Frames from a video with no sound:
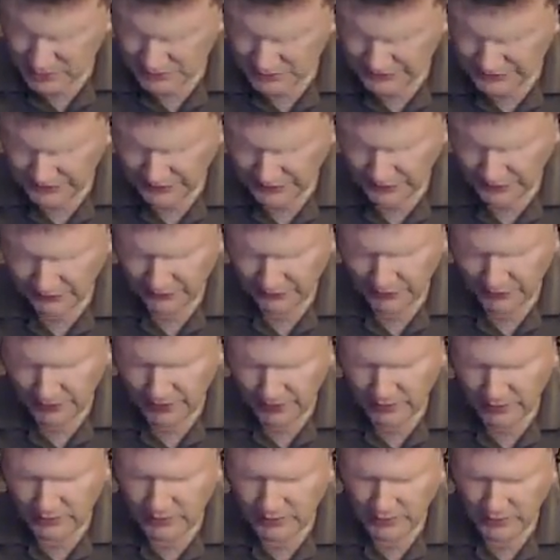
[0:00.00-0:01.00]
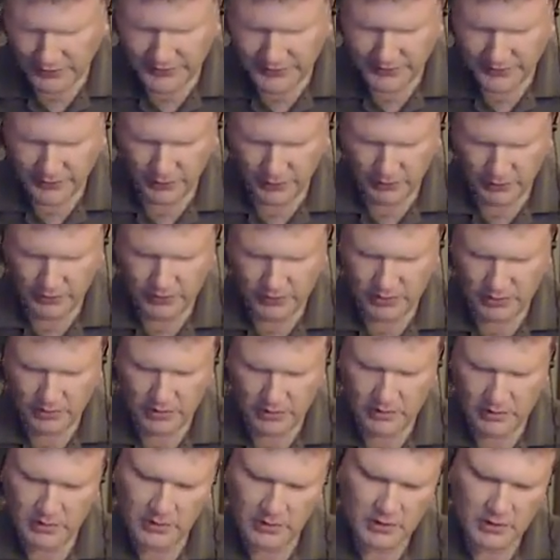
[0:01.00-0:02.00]
that they're very close to your
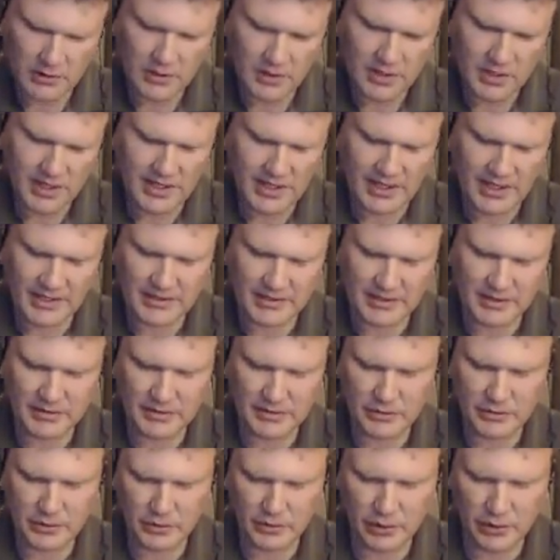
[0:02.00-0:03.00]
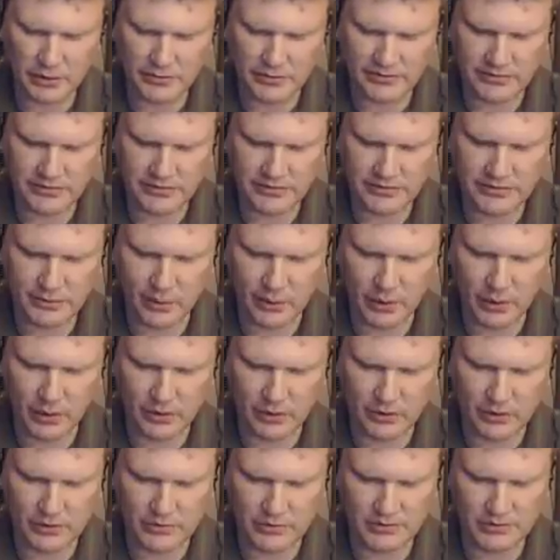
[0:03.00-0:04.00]
connected to your
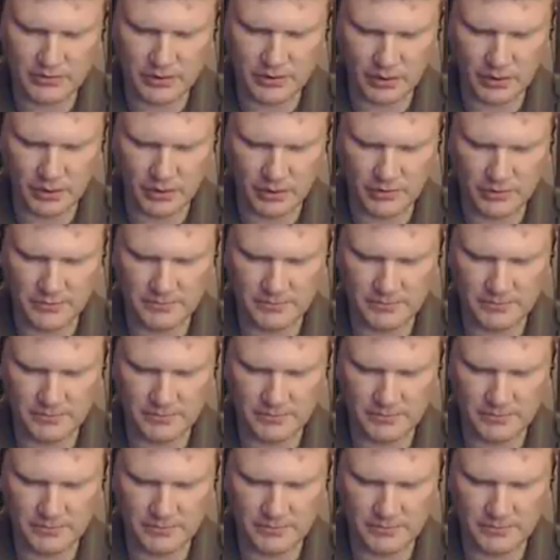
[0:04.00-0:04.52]
oversoul, your